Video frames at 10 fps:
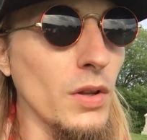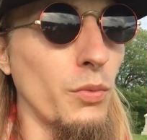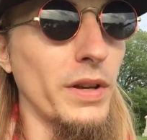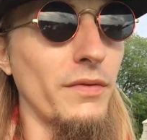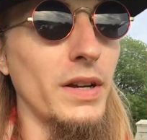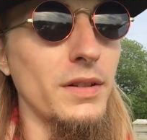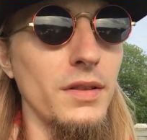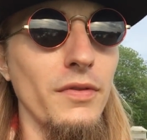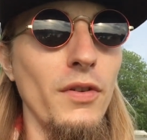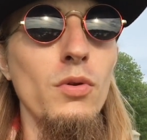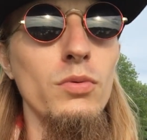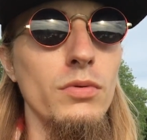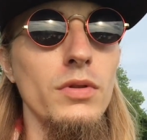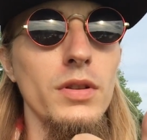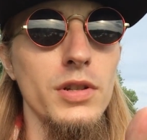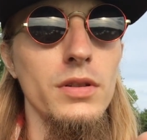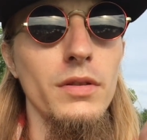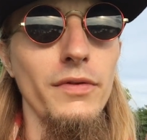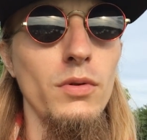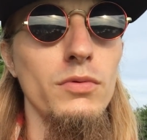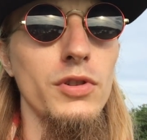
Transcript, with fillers: we invented the phone, this, the phone,